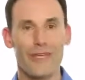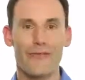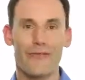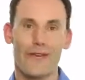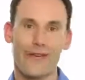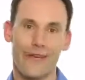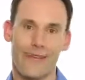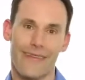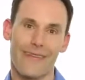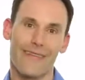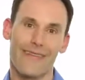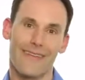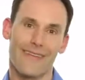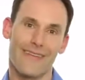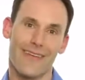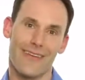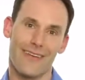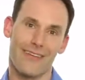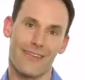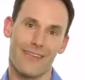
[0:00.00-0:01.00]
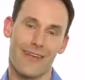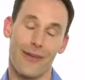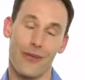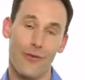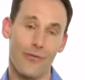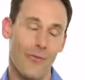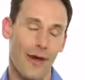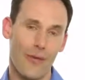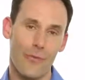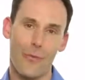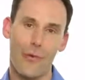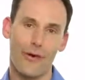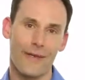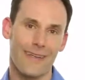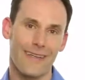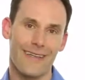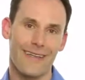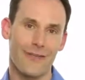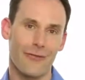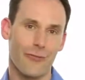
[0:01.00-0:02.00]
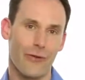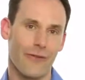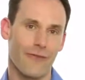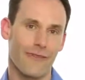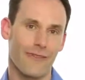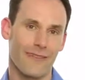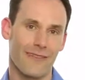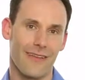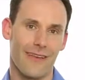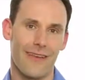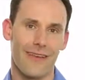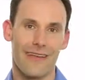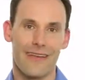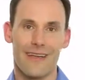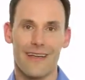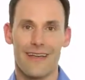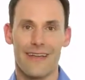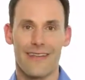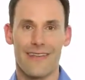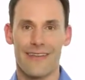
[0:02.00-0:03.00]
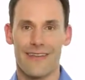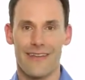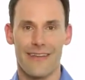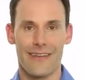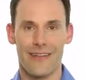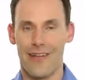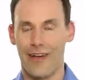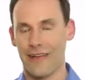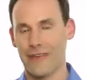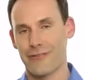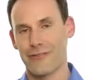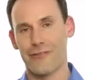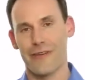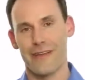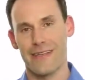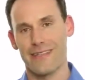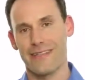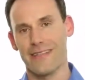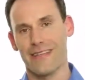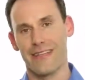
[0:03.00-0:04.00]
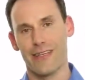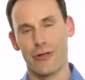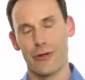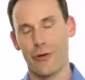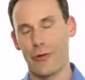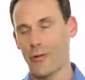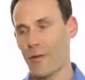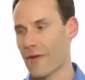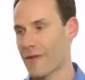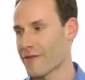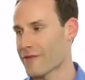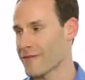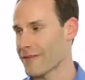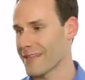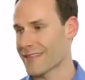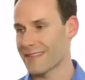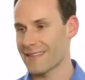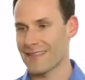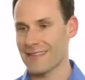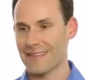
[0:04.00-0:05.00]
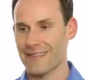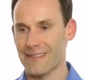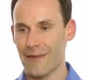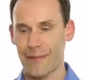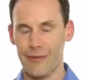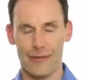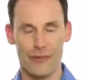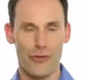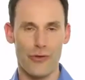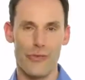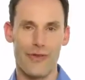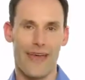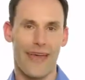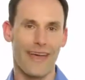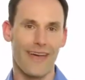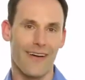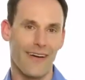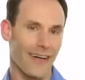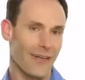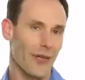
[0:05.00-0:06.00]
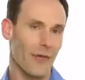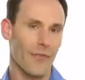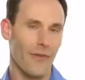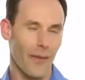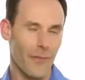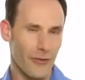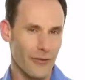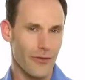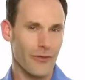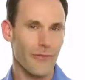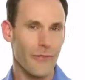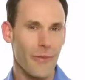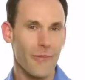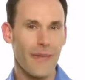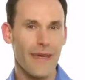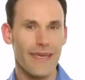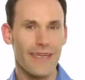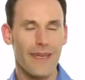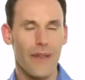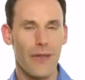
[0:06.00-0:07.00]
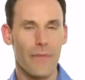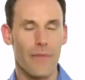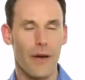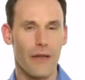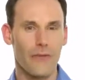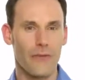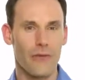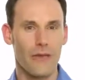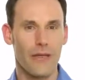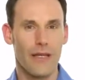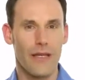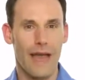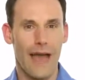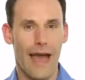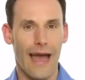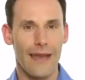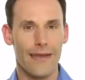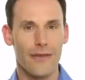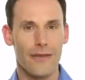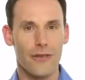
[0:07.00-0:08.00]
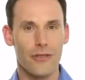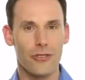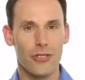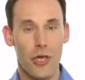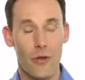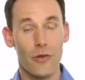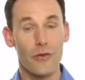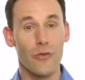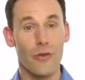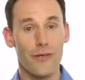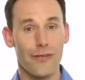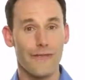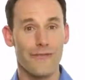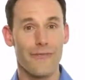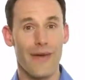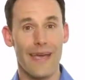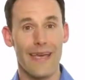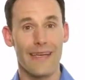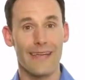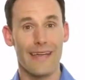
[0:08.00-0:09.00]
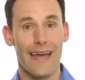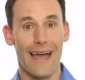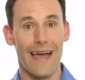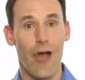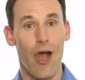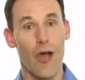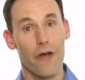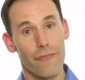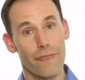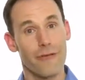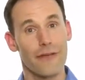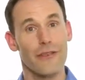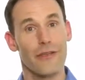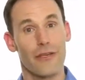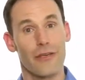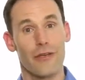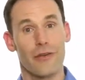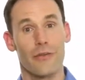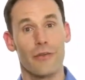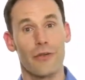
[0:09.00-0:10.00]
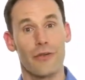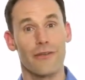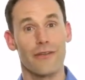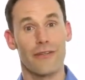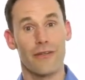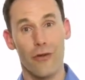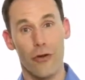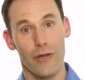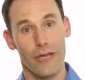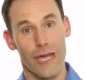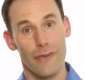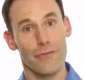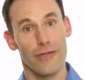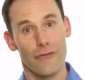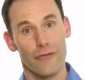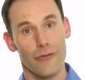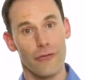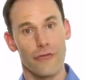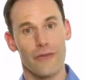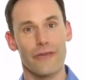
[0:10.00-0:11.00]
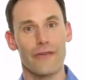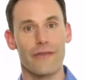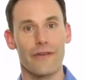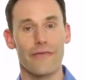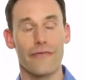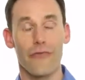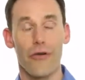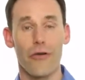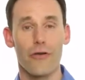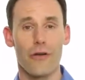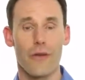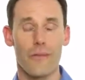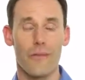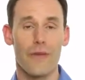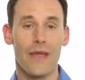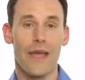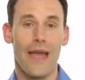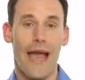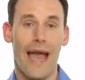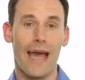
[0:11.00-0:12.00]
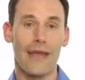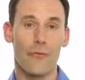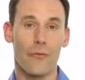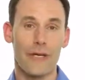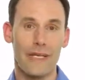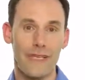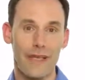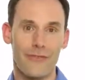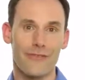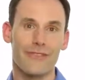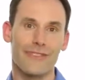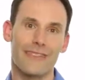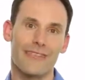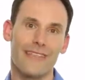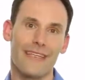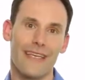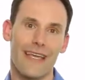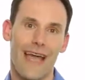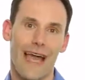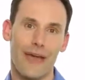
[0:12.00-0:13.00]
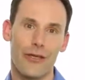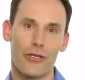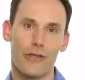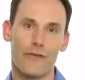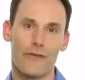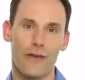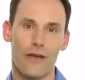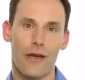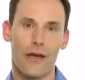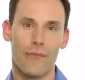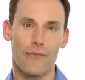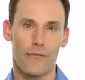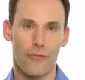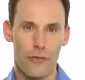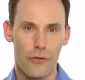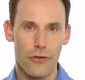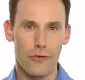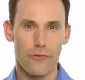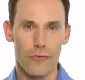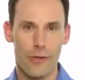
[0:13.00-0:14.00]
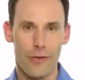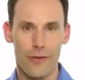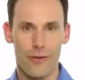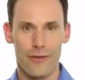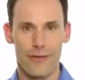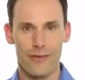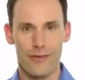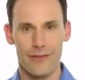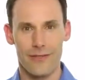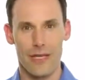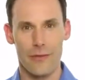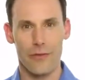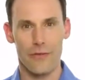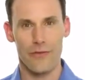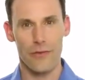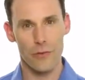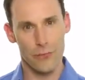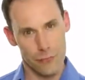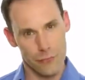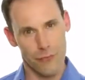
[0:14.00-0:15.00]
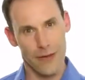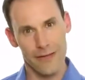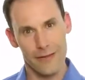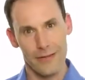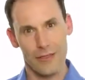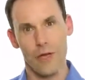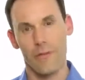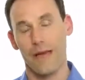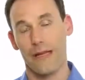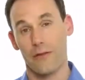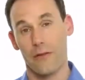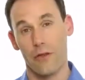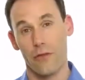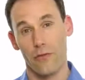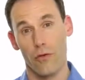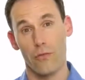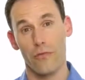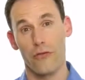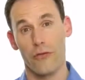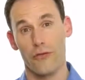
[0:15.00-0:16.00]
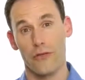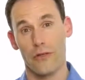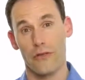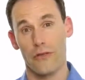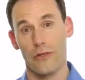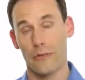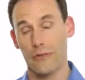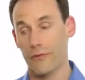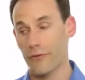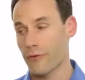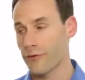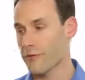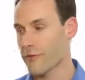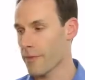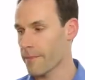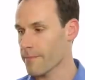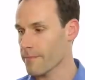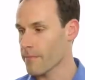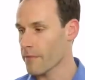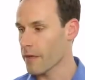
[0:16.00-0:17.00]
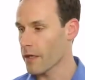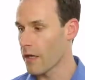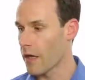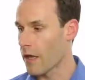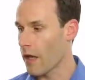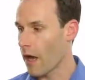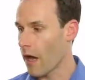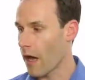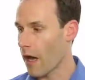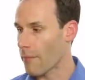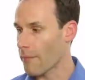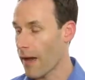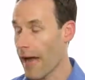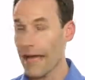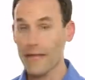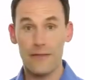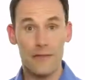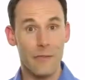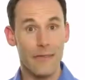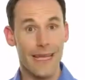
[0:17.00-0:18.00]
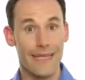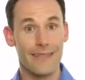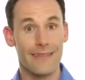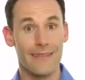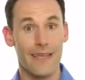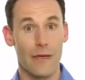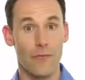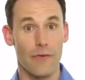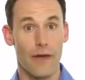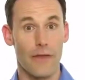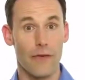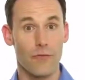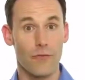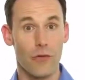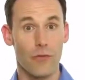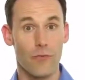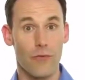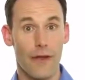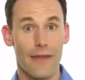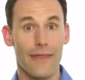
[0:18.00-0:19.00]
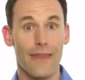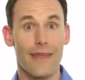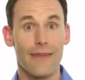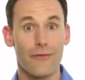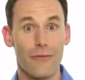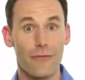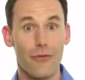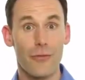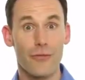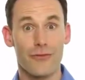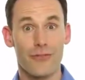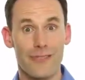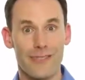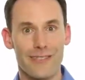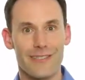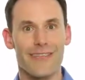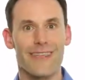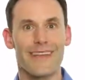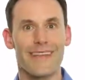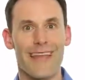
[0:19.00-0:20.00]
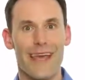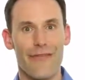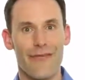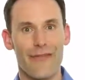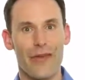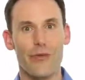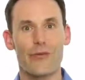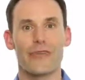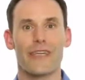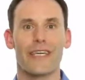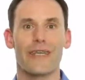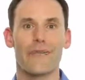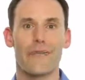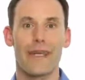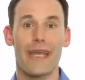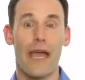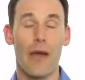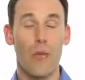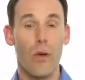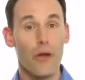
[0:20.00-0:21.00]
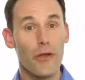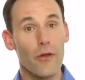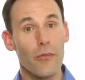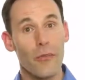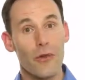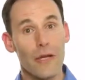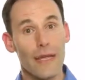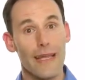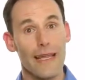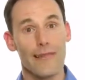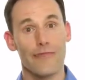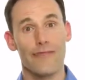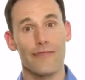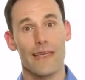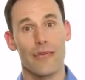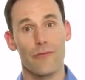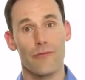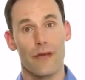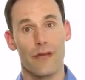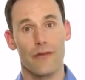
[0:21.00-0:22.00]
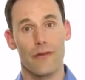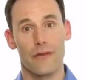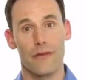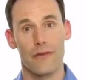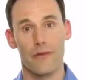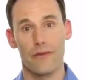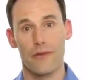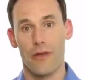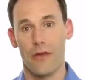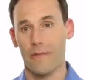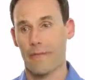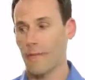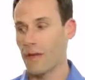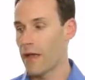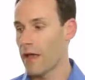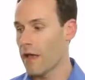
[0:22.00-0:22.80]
you've learned in this section. I don't mind what it is, whether it's the line tracing or whether it's something to do with AI, I don't mind, but make another puzzle and show us what you've made over in the community.gamedev.tv forum, and we'd love to see how you've improved Building Escape. It feels great to go back to those old projects and improve them. Add some landscape around the room, right? The room's just sitting there floating in midair. Why not put a landscape around it this time?